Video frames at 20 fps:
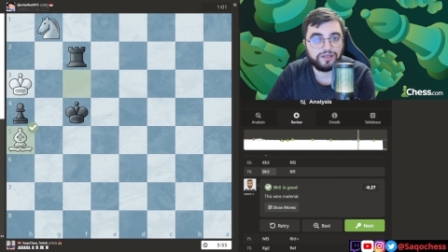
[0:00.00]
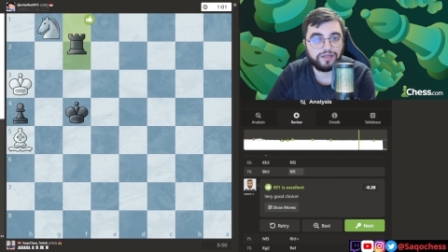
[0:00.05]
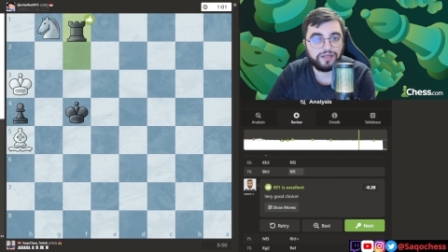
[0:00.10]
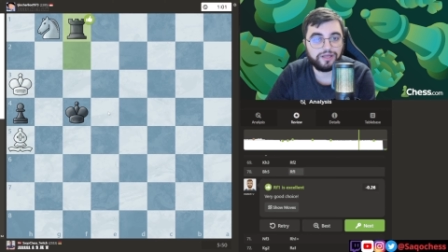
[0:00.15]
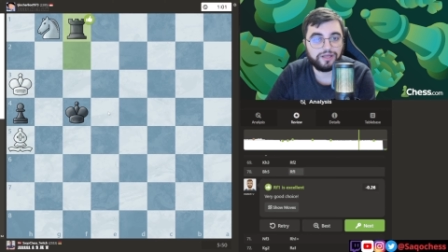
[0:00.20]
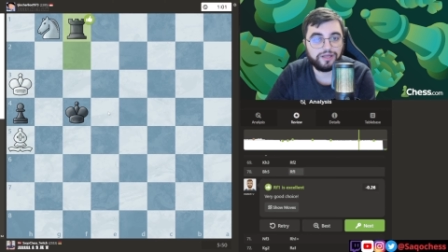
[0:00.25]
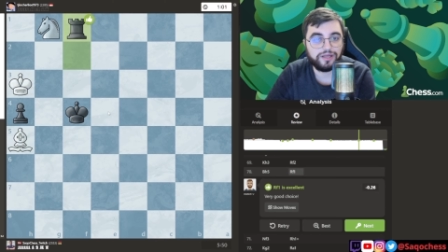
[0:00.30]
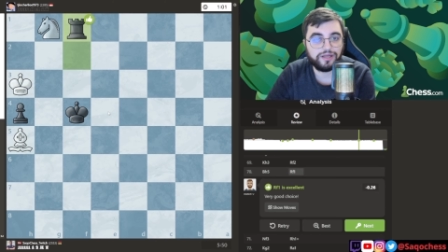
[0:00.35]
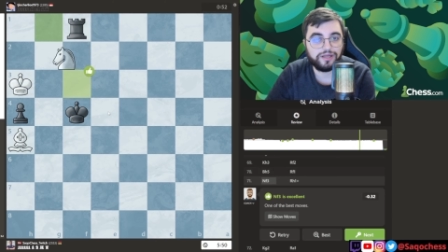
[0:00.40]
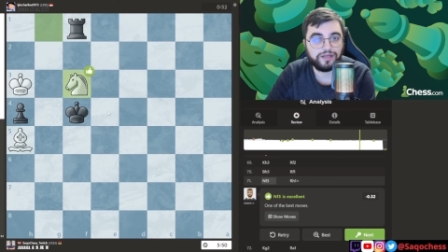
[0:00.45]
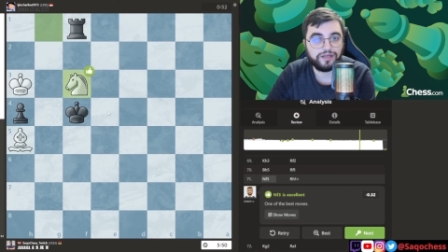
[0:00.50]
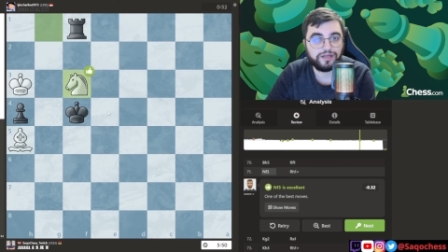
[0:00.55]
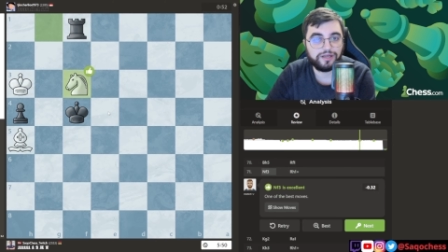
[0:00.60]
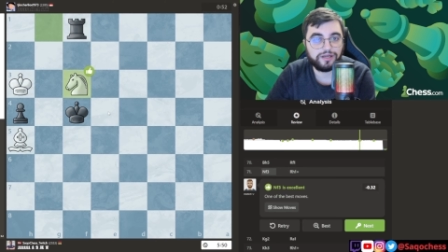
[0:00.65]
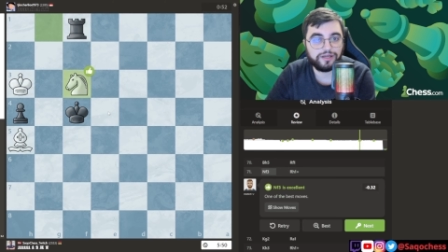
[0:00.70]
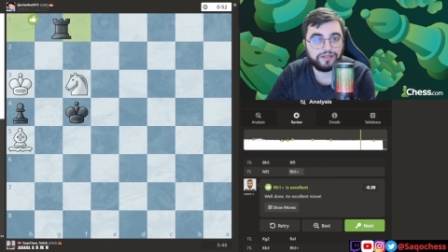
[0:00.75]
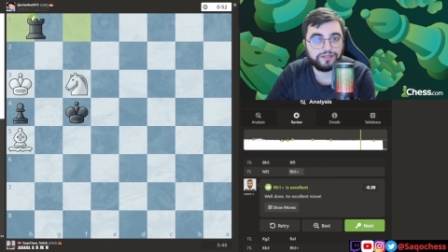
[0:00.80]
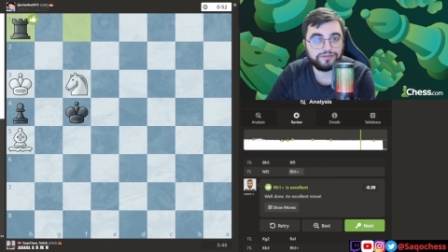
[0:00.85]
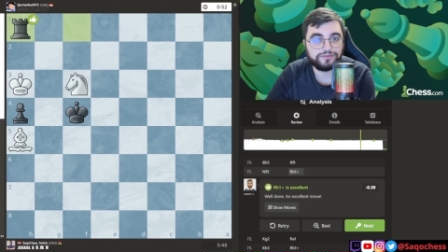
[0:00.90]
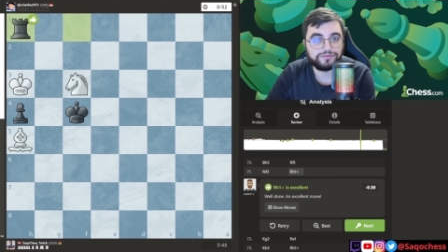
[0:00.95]

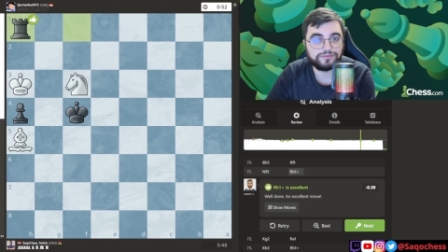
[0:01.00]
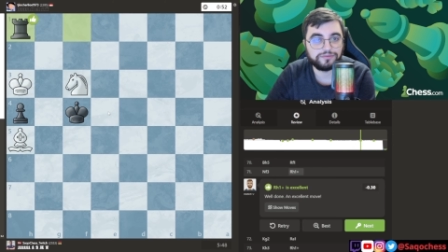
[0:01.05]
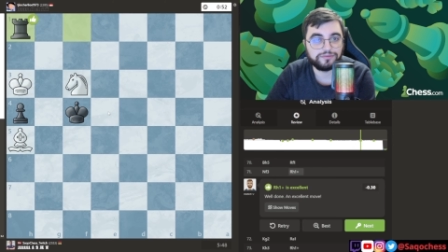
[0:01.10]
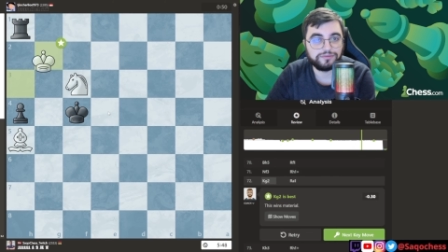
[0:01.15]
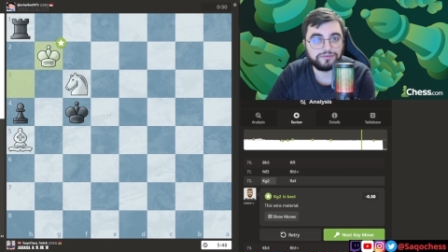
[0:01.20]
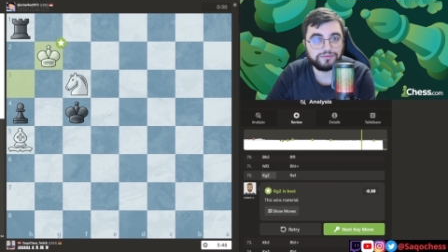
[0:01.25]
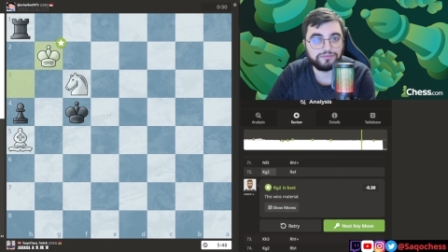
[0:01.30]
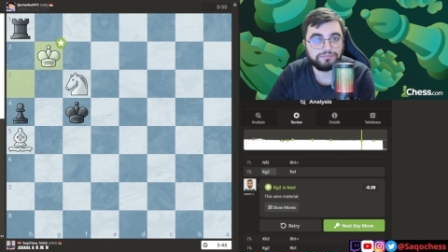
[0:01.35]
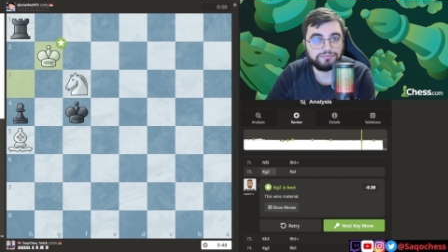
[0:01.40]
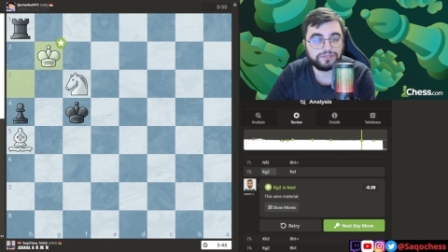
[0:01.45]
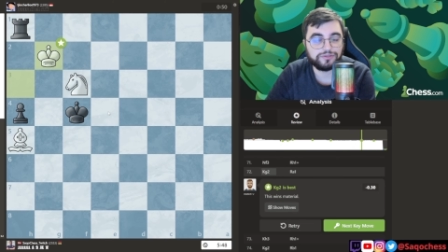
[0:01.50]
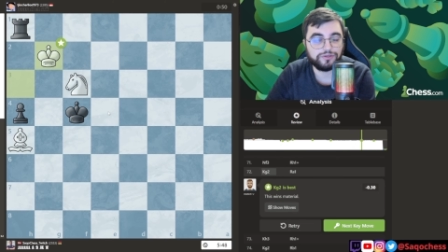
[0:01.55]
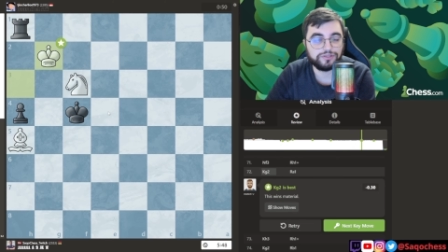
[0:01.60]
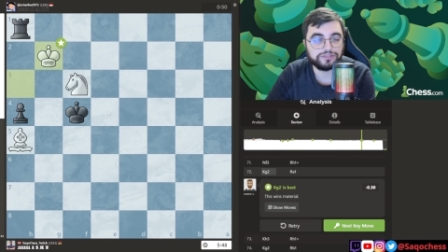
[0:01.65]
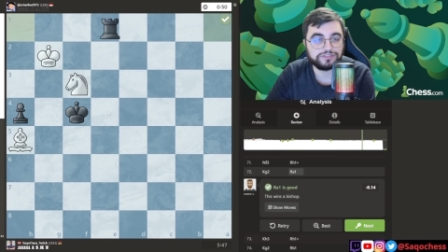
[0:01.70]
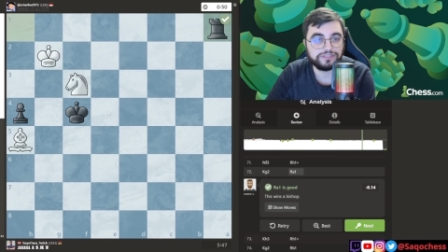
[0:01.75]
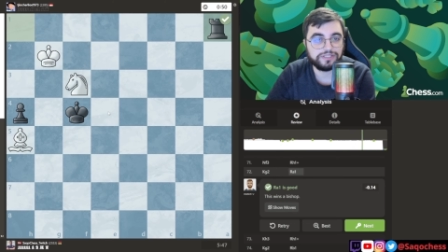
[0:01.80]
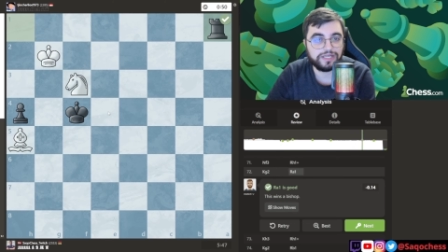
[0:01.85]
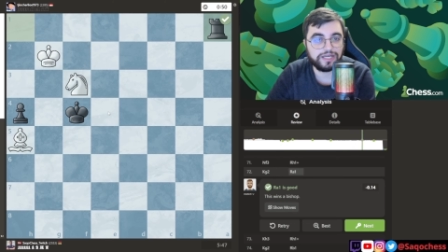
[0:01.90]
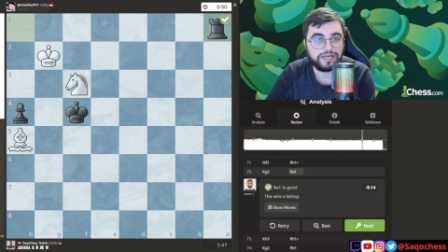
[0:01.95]
And
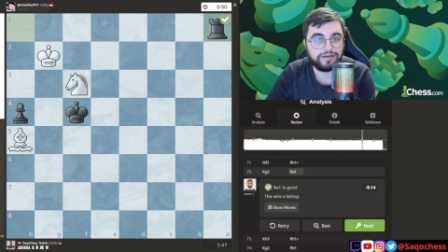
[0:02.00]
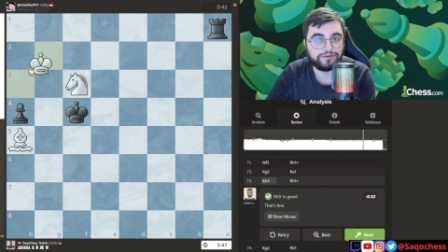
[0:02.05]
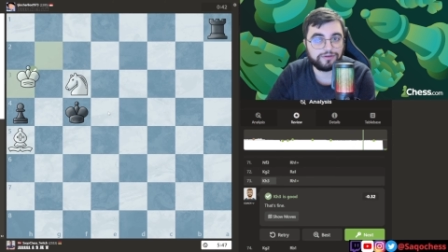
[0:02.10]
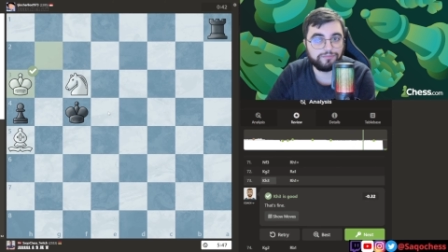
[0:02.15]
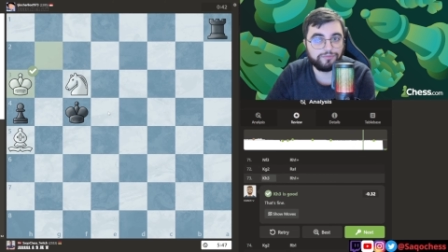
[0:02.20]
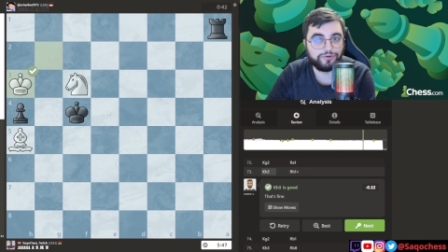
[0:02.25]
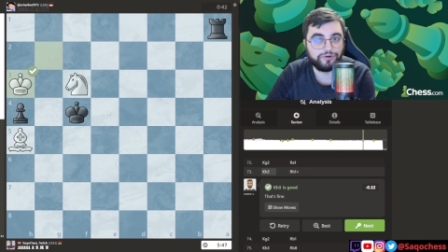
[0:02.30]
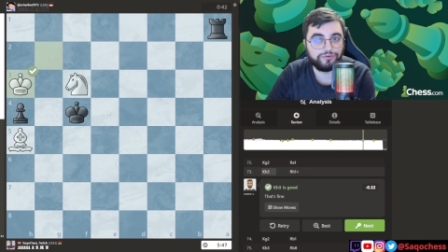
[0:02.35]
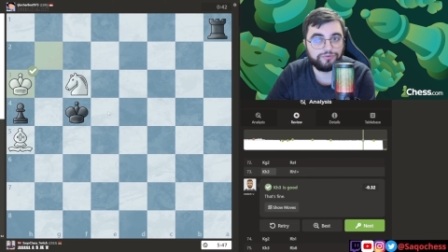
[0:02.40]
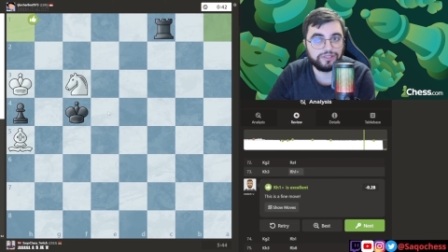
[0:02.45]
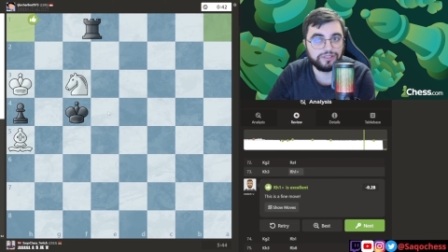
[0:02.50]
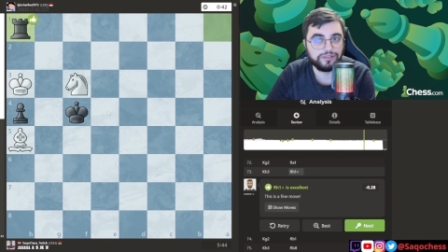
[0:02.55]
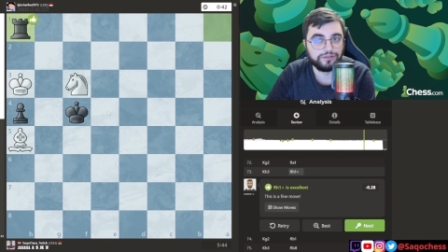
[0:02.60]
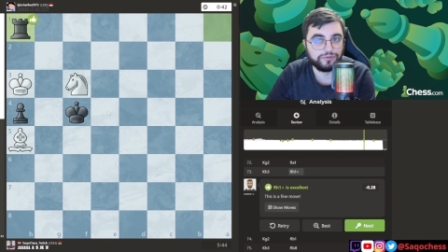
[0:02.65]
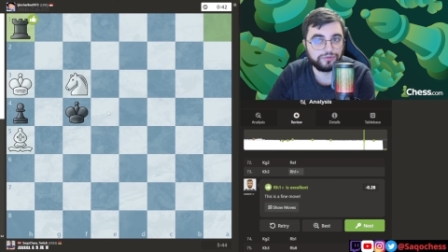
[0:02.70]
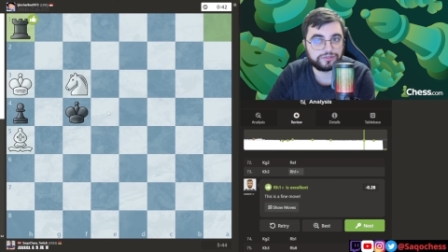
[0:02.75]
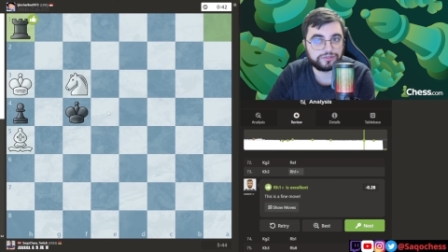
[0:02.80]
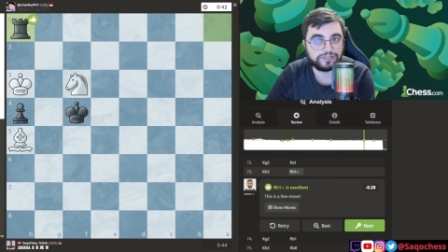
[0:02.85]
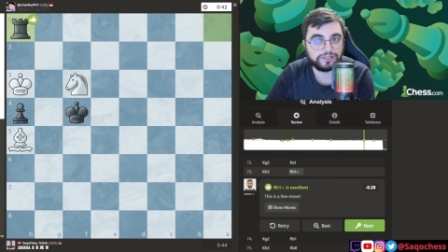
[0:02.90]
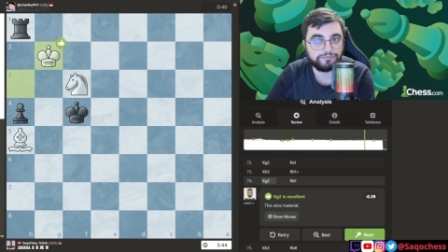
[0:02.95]
because in every move he
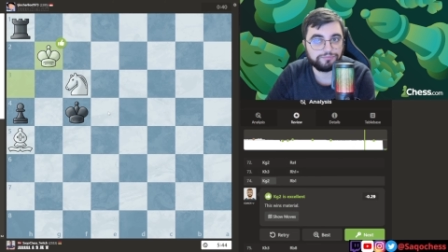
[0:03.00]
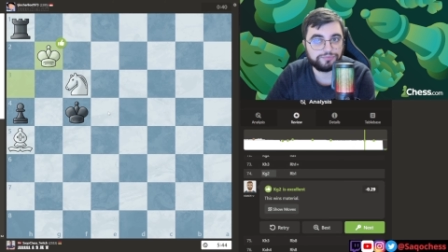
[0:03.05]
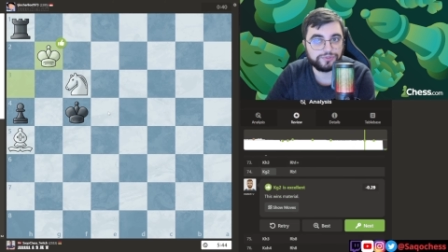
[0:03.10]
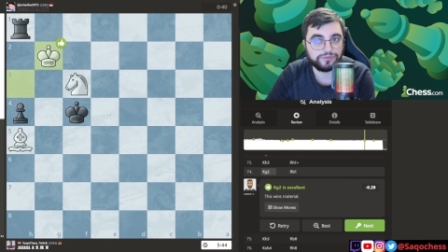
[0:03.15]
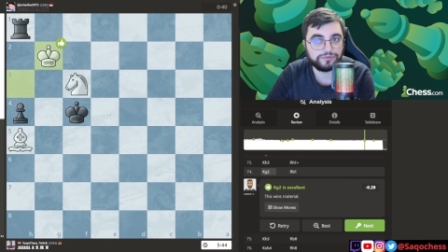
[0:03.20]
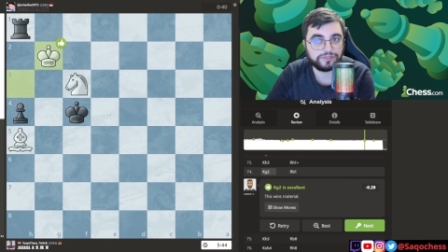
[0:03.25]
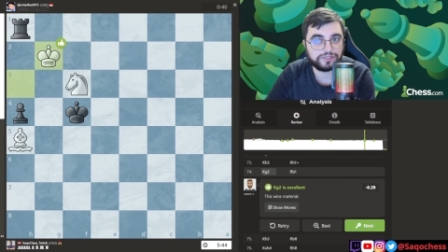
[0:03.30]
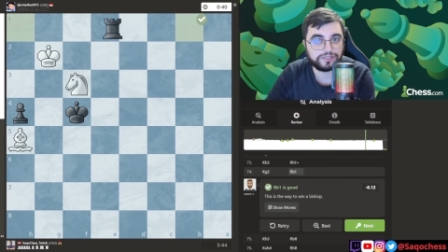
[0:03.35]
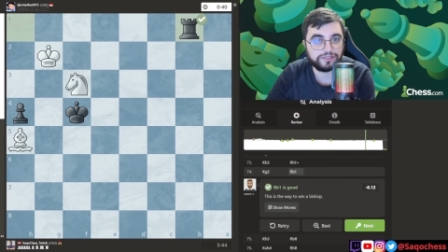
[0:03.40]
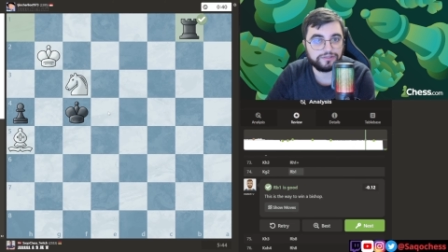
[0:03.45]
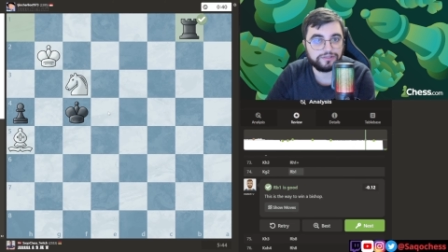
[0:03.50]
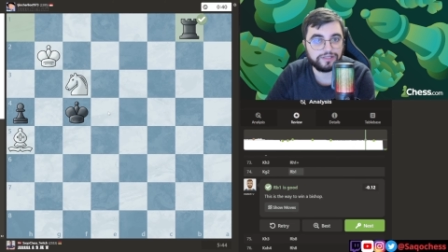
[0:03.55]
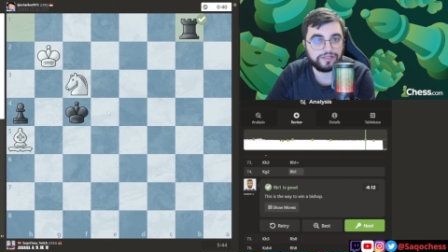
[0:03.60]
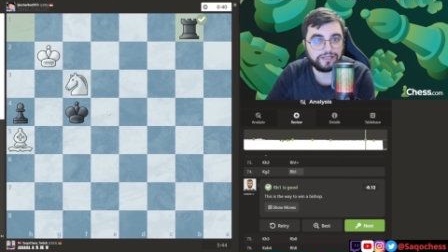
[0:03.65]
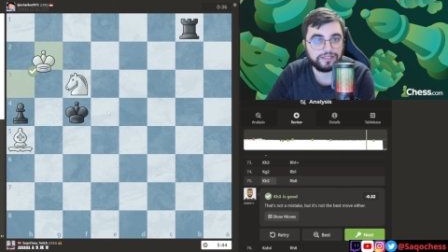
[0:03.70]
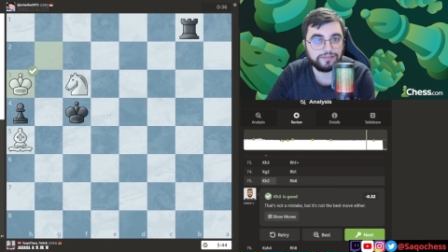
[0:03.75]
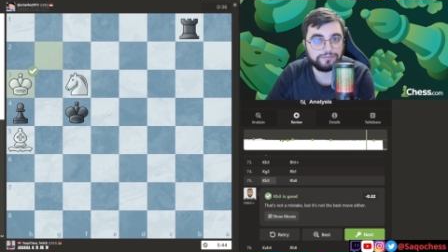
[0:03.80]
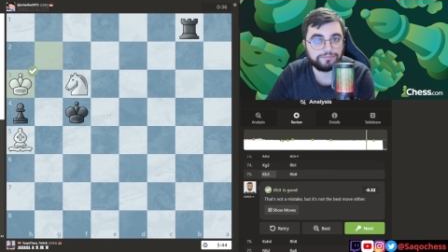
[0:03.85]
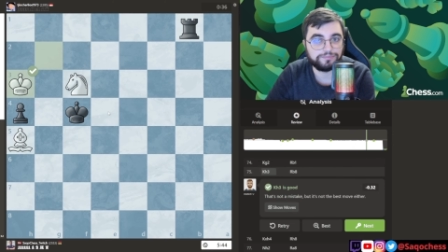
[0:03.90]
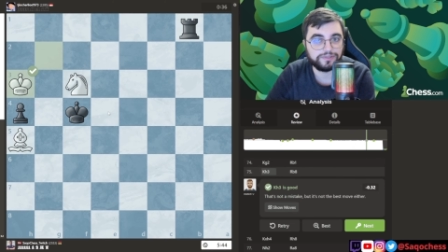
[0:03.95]
looked computer and
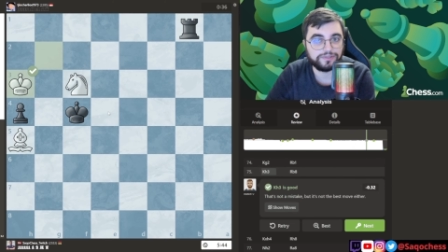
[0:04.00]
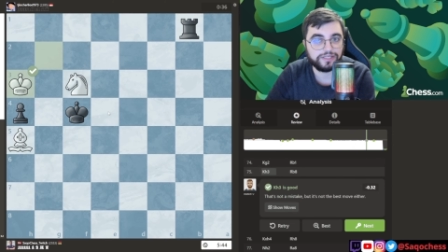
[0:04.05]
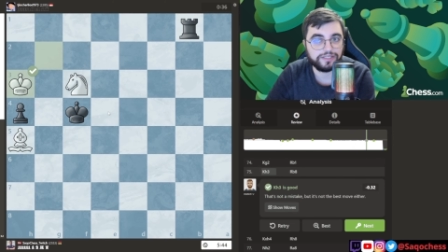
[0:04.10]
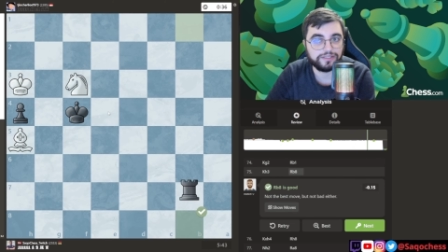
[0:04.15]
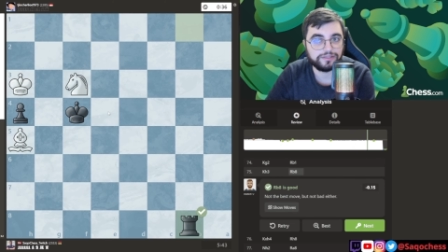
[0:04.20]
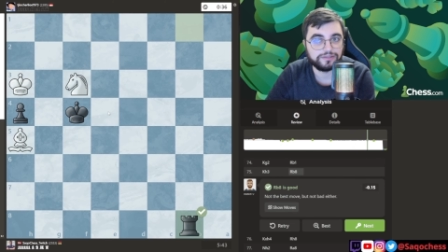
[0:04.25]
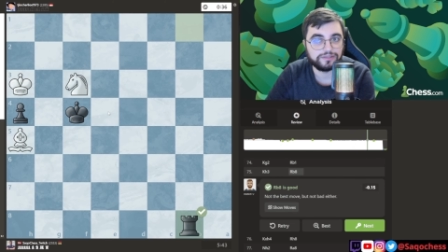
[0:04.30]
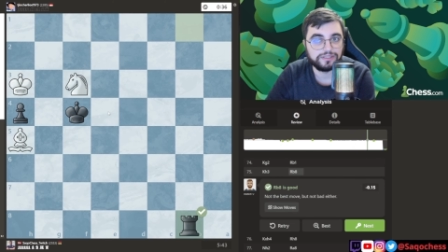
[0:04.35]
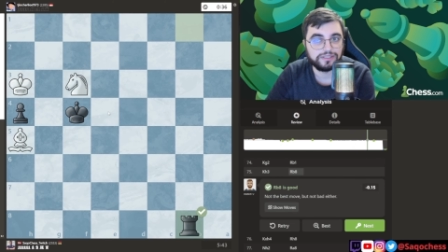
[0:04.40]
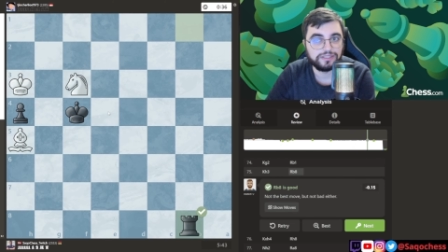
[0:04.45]
then he played.